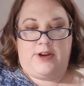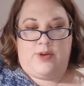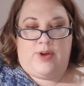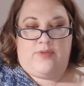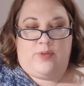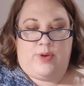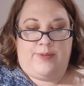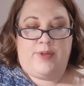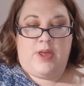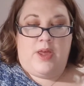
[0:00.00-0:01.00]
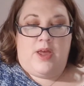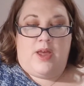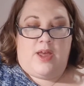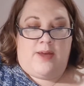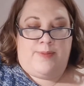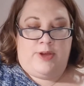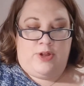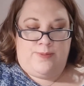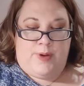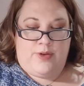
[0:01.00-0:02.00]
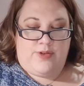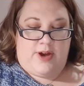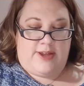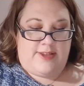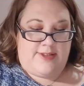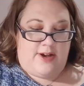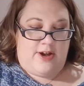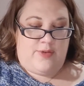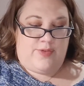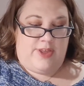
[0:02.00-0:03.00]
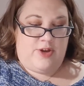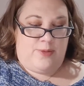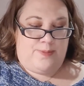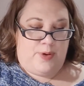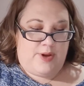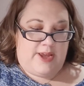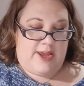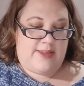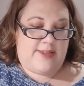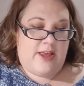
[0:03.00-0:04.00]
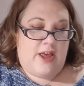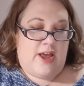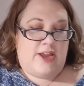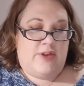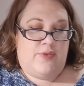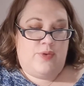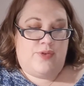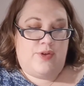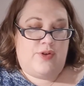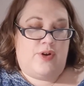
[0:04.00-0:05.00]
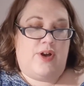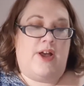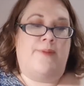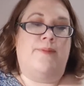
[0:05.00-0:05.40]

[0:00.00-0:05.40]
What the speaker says: going to go everywhere. But you've got the bow tie and the tie. Obviously, you've got pockets. And you've also got